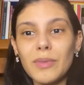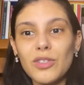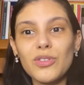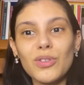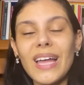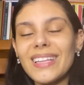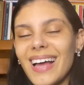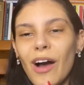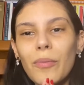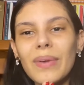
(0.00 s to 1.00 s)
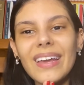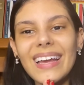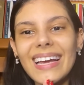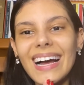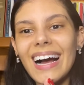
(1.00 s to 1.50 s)
to do that, I'll
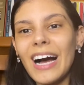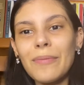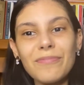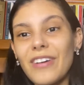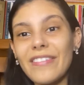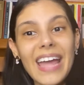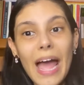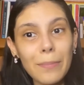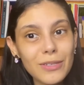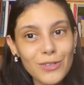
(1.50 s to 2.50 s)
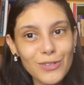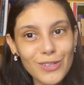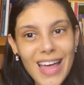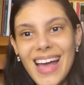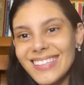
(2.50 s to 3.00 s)
be very happy to
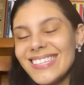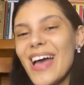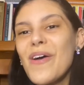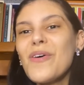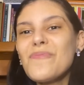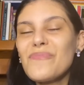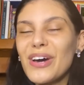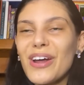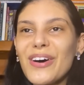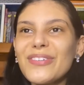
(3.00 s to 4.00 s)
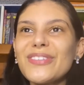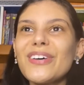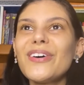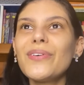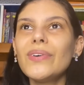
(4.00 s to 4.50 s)
do that. But
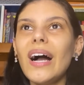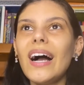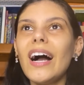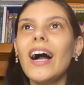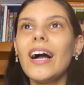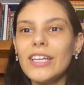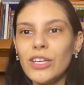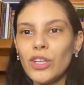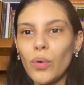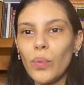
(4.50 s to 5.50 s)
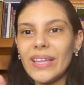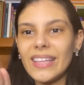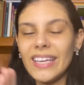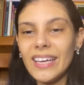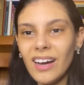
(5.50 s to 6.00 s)
also,
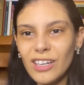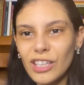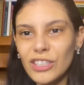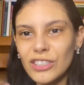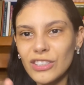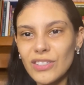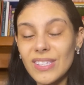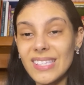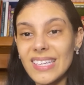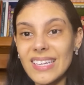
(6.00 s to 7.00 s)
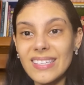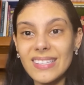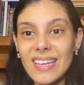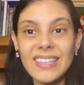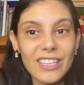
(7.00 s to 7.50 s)
with young learners,
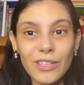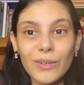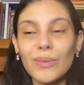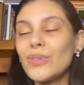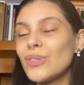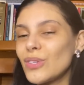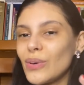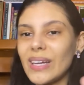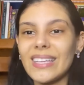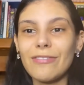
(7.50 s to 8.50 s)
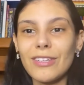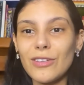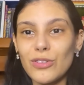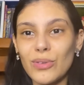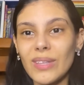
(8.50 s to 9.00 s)
teens and adults, you can
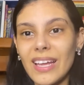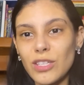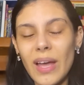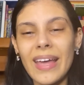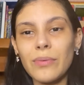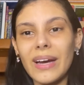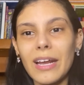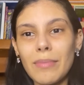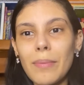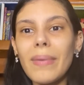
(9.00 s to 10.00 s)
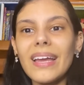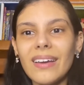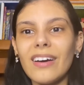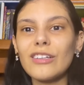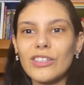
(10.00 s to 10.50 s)
definitely do that. And what I mean by
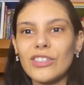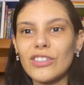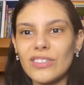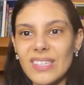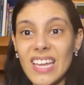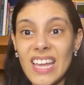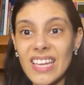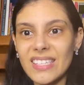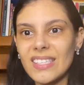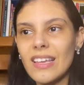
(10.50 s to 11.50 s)
young learners is